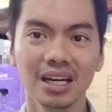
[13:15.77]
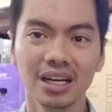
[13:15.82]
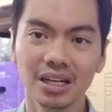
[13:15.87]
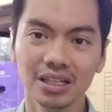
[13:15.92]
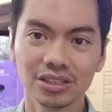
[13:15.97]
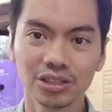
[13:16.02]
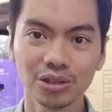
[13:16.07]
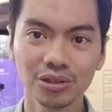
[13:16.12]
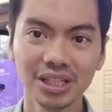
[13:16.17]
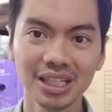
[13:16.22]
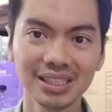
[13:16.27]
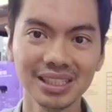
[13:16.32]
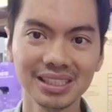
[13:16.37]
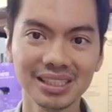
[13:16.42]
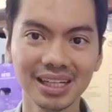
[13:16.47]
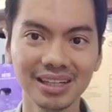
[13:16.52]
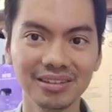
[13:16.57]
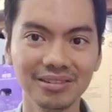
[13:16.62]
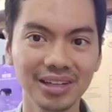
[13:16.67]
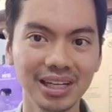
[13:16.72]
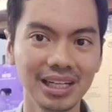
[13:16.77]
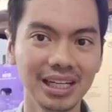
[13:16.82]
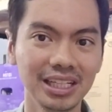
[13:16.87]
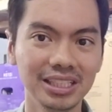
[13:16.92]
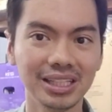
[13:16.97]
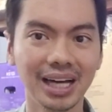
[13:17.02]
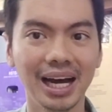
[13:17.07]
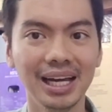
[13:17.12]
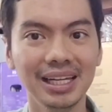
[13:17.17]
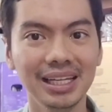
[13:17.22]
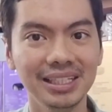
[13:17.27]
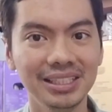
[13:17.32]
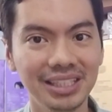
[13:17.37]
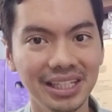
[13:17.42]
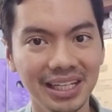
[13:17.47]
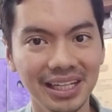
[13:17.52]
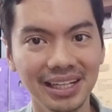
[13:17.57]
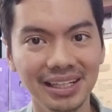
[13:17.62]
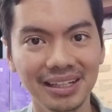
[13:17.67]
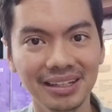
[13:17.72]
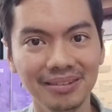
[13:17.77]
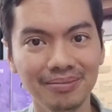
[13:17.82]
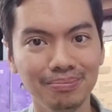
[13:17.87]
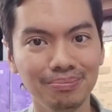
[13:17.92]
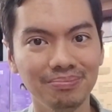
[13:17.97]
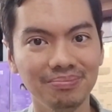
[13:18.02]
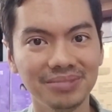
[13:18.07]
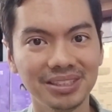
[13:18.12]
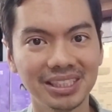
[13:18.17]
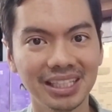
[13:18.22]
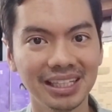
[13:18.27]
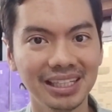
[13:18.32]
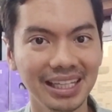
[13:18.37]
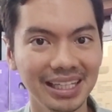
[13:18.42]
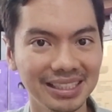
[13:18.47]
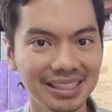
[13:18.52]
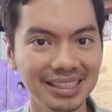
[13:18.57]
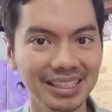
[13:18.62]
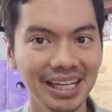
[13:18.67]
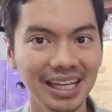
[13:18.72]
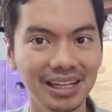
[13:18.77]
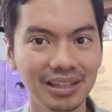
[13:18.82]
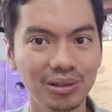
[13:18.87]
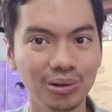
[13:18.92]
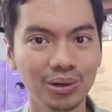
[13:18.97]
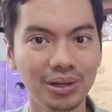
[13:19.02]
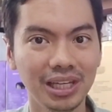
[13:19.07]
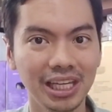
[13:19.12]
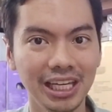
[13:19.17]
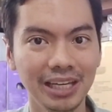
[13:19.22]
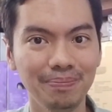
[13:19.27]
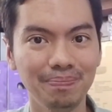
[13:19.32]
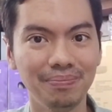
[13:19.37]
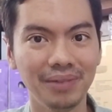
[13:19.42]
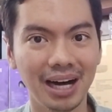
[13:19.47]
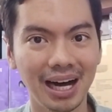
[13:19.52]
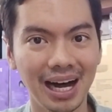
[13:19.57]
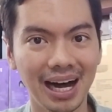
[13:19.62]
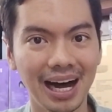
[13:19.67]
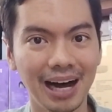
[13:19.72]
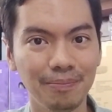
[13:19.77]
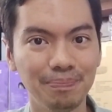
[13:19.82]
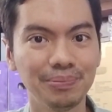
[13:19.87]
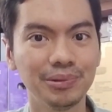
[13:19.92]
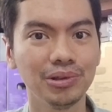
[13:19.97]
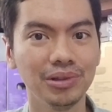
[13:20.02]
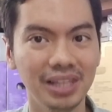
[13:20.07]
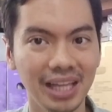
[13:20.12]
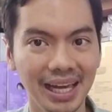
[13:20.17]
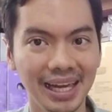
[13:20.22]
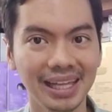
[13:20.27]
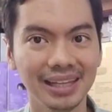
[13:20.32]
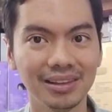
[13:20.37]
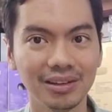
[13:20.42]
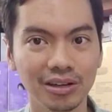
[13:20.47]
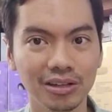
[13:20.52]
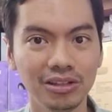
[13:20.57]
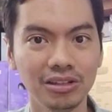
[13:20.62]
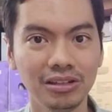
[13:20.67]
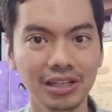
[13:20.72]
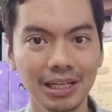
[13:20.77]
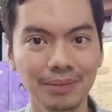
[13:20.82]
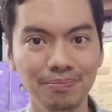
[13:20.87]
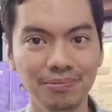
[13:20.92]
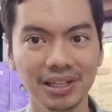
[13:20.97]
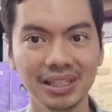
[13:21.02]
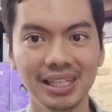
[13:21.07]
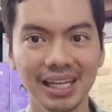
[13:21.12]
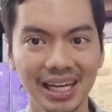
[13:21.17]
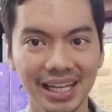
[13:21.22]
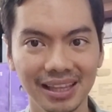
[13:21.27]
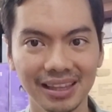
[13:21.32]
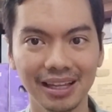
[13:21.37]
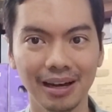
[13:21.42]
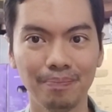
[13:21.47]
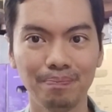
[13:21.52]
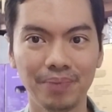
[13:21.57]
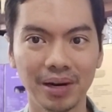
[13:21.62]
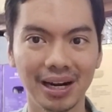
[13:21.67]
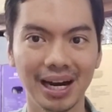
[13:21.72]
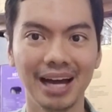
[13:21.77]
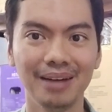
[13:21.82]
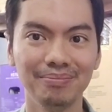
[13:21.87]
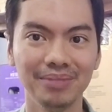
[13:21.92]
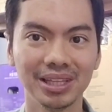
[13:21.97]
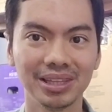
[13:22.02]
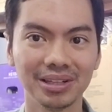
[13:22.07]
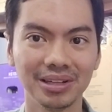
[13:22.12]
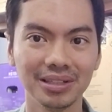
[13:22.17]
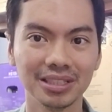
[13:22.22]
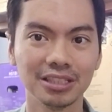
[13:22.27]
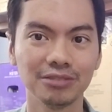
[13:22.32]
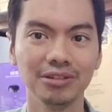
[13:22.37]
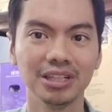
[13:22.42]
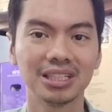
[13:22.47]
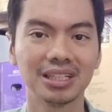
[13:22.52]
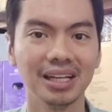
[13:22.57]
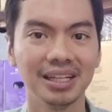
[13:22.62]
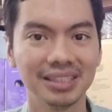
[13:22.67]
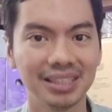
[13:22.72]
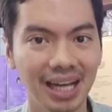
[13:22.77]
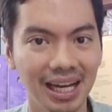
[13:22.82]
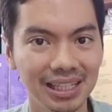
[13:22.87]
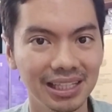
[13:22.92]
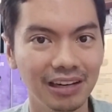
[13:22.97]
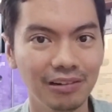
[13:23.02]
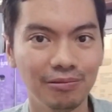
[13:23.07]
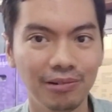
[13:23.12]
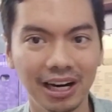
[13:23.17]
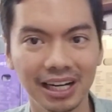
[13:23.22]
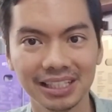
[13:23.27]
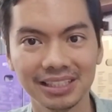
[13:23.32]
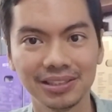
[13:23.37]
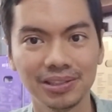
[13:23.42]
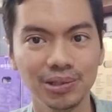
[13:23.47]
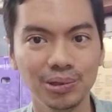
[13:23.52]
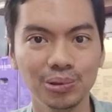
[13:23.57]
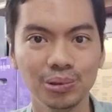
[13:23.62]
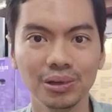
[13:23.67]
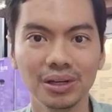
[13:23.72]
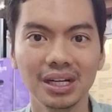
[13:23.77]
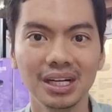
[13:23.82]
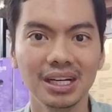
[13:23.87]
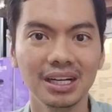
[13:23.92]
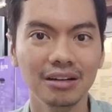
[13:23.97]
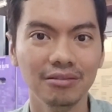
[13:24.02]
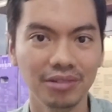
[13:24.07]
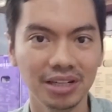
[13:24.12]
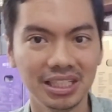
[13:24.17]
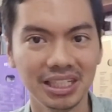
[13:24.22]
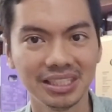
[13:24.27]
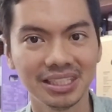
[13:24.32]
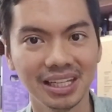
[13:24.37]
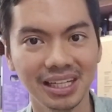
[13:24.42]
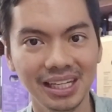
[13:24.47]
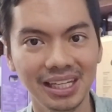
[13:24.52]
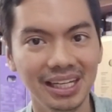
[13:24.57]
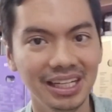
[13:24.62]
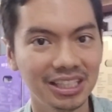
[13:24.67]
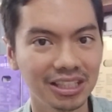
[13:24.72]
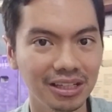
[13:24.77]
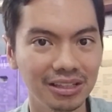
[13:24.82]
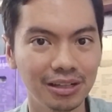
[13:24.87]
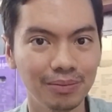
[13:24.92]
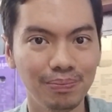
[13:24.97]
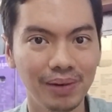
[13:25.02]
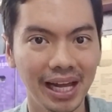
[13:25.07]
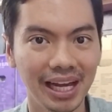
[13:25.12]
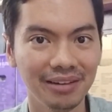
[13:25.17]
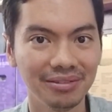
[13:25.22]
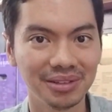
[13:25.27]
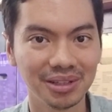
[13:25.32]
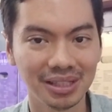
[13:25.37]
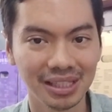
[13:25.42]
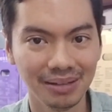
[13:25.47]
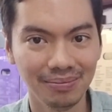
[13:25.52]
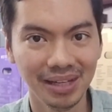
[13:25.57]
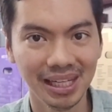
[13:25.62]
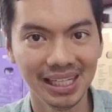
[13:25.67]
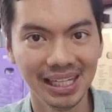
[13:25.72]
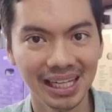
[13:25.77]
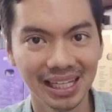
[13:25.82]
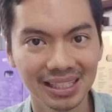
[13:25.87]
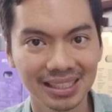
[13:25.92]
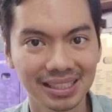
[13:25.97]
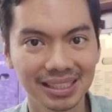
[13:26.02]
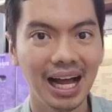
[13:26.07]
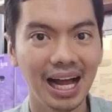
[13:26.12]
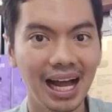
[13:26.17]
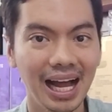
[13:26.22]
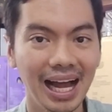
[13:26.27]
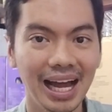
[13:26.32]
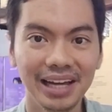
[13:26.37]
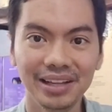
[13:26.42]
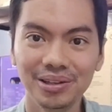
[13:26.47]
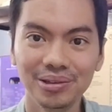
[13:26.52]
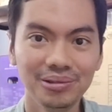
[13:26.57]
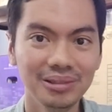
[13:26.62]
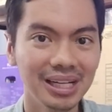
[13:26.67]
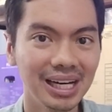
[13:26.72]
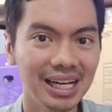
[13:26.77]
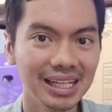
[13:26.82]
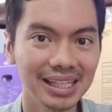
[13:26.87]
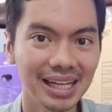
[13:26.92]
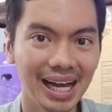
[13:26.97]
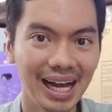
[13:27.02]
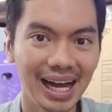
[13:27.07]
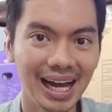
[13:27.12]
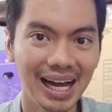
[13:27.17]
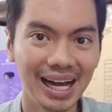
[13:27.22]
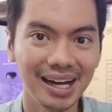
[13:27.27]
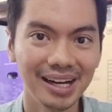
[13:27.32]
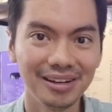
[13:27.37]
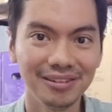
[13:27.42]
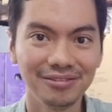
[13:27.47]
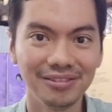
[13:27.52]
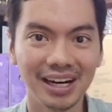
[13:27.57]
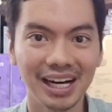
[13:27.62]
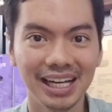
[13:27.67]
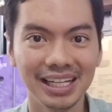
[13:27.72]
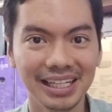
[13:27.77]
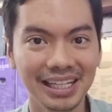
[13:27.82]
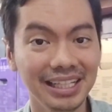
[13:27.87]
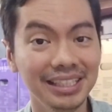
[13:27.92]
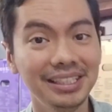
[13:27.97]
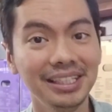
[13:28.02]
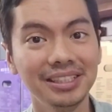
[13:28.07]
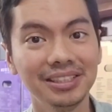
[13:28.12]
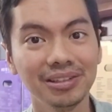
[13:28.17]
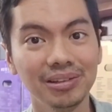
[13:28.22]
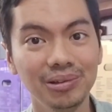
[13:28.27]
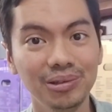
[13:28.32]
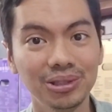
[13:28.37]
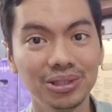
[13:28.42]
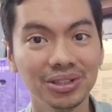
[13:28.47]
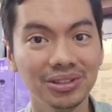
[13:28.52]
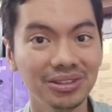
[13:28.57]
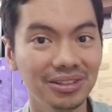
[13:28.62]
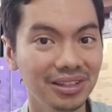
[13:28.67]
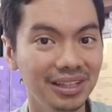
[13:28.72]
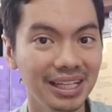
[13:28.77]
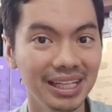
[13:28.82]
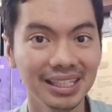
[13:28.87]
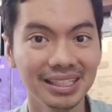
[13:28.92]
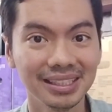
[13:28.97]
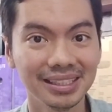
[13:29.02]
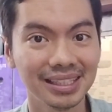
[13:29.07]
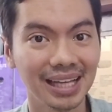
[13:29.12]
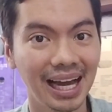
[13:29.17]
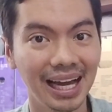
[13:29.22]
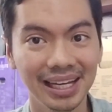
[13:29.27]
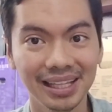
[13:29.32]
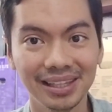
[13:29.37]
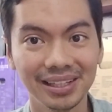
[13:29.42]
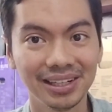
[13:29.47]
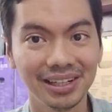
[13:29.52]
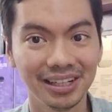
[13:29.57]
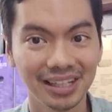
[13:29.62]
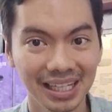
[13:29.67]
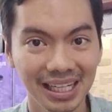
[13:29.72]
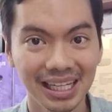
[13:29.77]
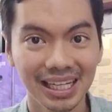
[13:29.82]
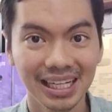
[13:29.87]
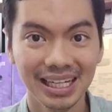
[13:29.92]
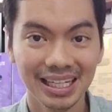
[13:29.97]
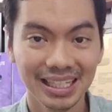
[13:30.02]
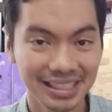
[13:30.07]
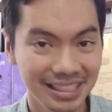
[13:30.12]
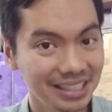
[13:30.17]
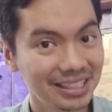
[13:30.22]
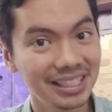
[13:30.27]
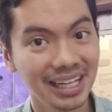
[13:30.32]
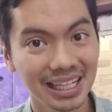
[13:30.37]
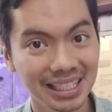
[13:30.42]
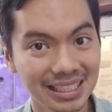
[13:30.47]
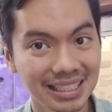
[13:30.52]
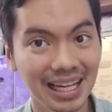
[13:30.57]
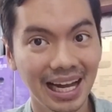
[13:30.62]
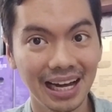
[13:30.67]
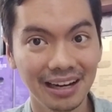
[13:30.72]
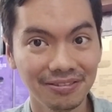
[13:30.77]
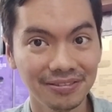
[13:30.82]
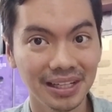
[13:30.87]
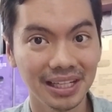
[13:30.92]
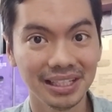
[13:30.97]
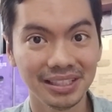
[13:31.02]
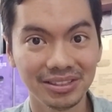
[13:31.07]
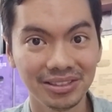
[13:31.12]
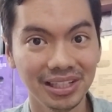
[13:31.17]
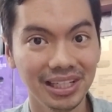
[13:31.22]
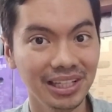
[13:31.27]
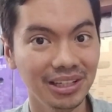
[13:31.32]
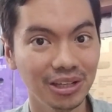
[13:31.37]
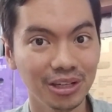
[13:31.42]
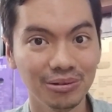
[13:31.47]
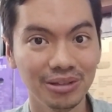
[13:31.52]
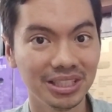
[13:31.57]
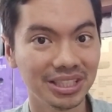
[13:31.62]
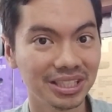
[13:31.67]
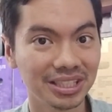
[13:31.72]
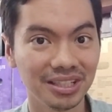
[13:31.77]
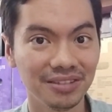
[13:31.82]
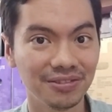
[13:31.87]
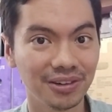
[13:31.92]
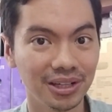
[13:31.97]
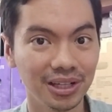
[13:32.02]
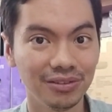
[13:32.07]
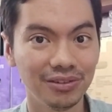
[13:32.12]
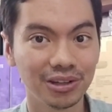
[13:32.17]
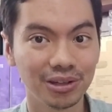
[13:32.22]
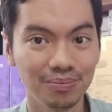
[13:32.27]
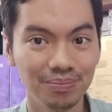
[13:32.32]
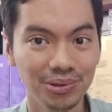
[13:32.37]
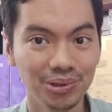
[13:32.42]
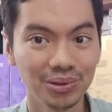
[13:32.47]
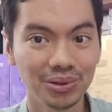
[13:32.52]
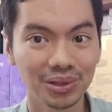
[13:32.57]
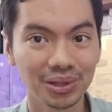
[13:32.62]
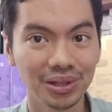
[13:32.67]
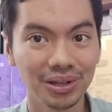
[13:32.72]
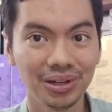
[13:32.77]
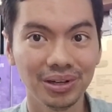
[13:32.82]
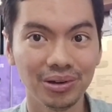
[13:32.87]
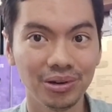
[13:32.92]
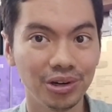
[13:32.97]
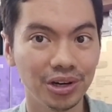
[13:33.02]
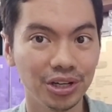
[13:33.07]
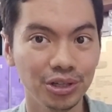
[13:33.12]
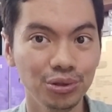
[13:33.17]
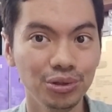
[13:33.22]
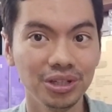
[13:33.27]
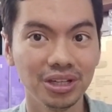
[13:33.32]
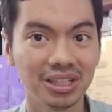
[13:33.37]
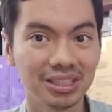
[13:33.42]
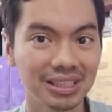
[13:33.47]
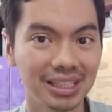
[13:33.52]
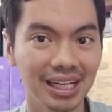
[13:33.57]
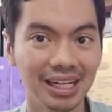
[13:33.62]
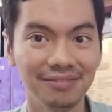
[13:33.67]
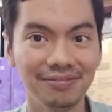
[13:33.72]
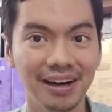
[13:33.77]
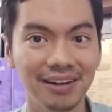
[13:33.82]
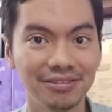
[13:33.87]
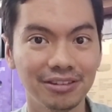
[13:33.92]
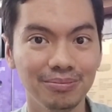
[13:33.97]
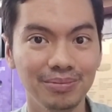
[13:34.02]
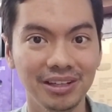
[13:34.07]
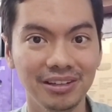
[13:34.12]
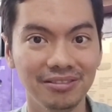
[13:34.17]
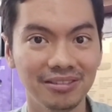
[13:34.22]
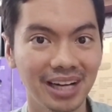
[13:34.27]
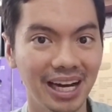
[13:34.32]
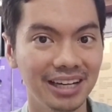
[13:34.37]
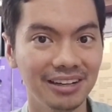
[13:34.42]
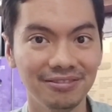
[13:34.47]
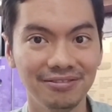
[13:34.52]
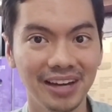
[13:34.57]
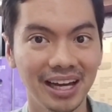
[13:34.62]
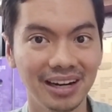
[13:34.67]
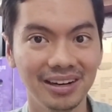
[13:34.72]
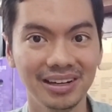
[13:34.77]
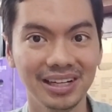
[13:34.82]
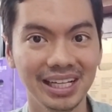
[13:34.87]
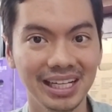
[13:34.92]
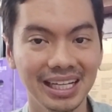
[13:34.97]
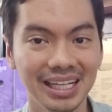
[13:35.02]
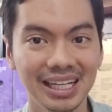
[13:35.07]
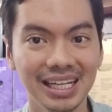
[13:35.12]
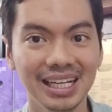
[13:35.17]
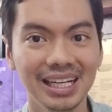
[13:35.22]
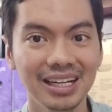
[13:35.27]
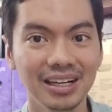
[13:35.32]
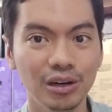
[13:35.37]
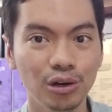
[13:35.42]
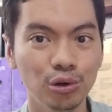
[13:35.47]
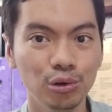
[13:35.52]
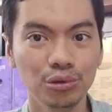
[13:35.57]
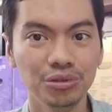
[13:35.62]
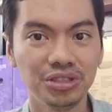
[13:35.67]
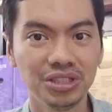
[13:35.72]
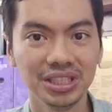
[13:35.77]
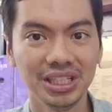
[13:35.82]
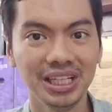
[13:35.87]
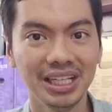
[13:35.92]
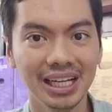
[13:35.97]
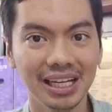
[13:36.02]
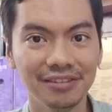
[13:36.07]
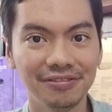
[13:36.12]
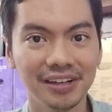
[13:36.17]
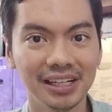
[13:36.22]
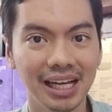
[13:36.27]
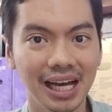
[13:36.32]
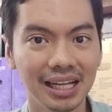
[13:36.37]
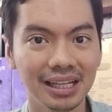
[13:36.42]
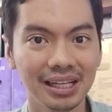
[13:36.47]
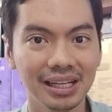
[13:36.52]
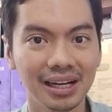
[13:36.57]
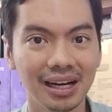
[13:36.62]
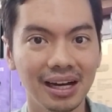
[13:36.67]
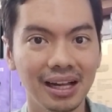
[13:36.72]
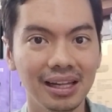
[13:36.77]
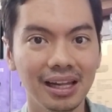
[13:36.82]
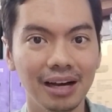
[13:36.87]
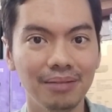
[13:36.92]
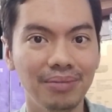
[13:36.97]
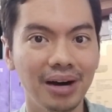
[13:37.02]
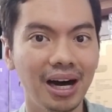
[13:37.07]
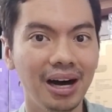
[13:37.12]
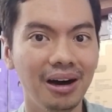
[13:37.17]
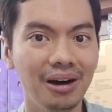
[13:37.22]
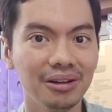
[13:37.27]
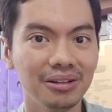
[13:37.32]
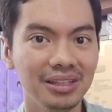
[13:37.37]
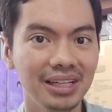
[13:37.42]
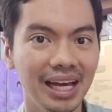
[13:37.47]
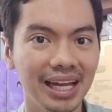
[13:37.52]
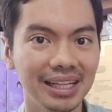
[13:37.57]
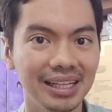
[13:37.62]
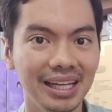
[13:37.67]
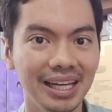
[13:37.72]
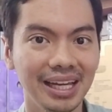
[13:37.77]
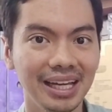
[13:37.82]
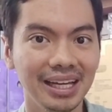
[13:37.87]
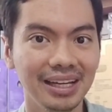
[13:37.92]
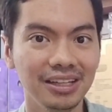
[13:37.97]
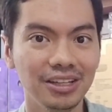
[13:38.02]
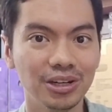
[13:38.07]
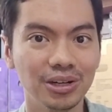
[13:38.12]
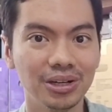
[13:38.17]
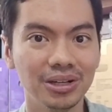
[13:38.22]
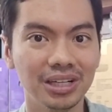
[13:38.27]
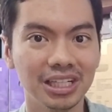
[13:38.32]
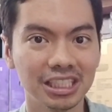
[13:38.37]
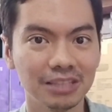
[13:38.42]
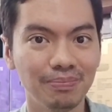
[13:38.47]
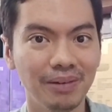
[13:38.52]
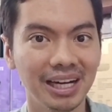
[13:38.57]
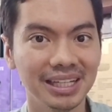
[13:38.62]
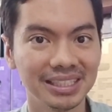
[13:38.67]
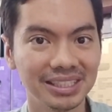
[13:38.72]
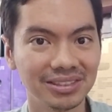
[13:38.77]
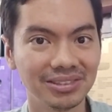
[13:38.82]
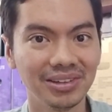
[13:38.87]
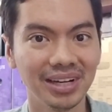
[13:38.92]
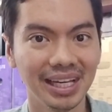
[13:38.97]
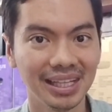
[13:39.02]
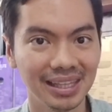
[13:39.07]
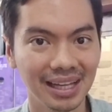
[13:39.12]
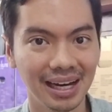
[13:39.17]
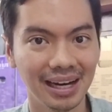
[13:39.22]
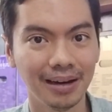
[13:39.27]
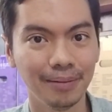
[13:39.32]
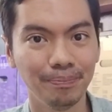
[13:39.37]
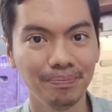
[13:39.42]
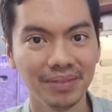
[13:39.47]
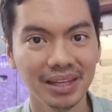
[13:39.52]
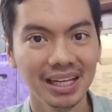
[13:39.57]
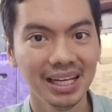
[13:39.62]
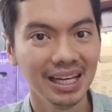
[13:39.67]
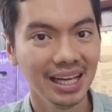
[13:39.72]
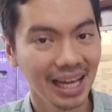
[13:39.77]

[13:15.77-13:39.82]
So this is a really challenging statistic to keep up to date, or to keep within the parameters which Lazada wants you, which is an initial reply of 30 minutes. I do not have an easy solution to this. Either just get staff that is really always just in front of a computer, or you yourself have to be kind of very OC and fanatical about getting your response rate up.